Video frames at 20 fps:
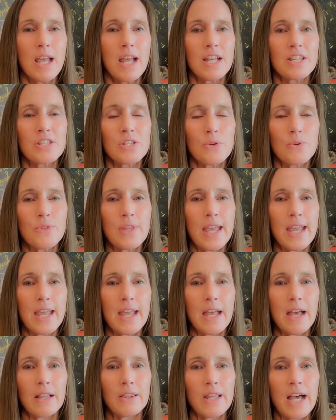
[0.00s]
And so
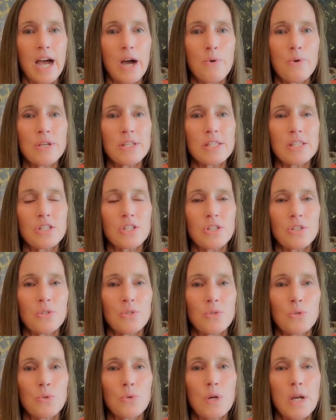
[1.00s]
they allow us
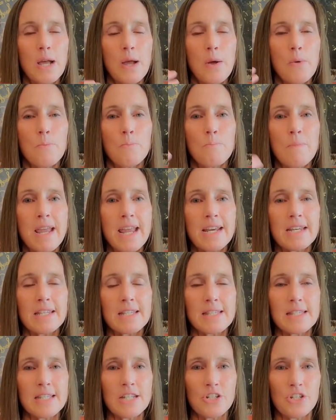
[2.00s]
to make
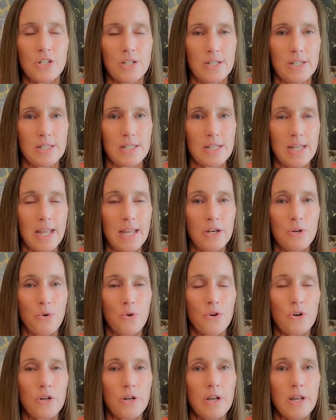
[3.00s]
decisions in
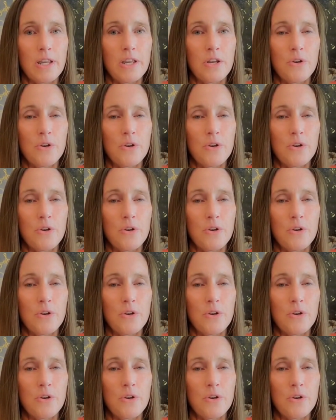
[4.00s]
order,